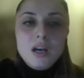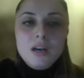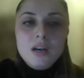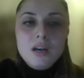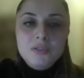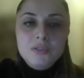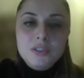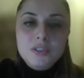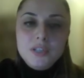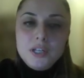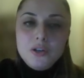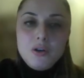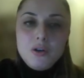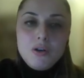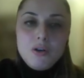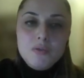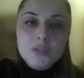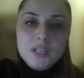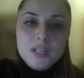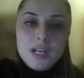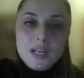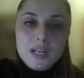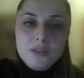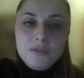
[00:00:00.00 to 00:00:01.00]
After an
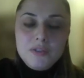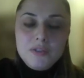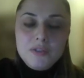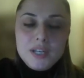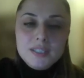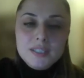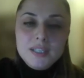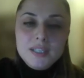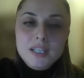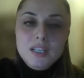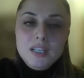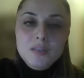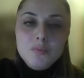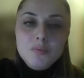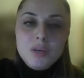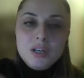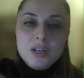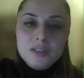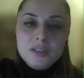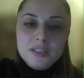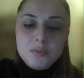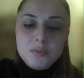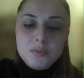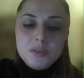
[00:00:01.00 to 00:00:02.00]
overnight fasting,
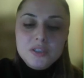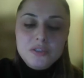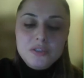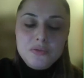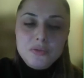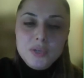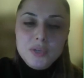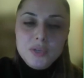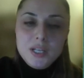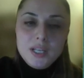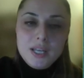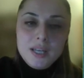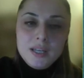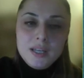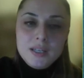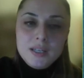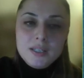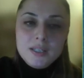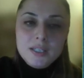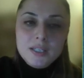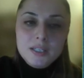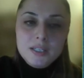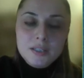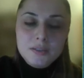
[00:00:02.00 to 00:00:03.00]
participants drink
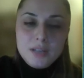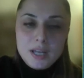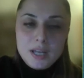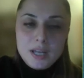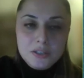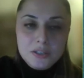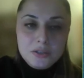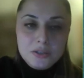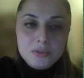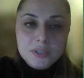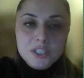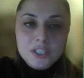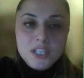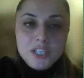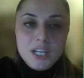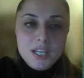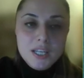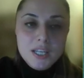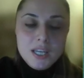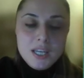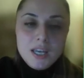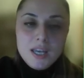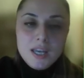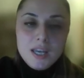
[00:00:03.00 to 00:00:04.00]
a dietary
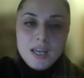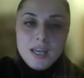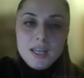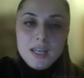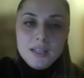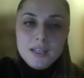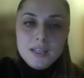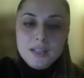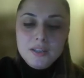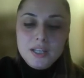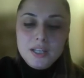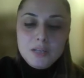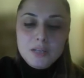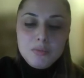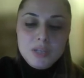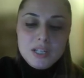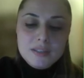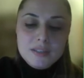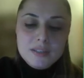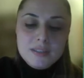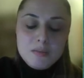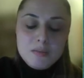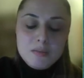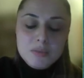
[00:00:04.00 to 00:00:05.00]
shake, and then their
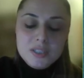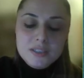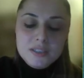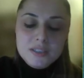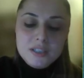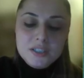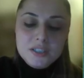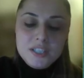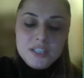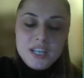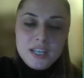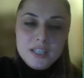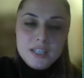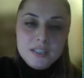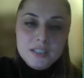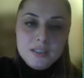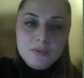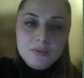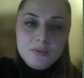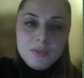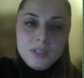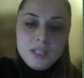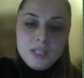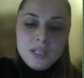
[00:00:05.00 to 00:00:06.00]
blood samples are
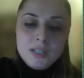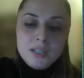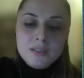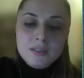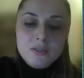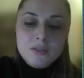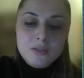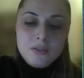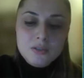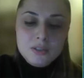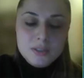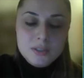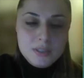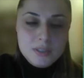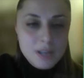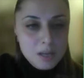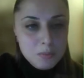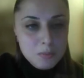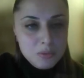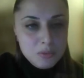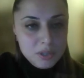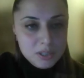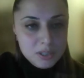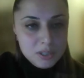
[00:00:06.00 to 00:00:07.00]
taken at certain time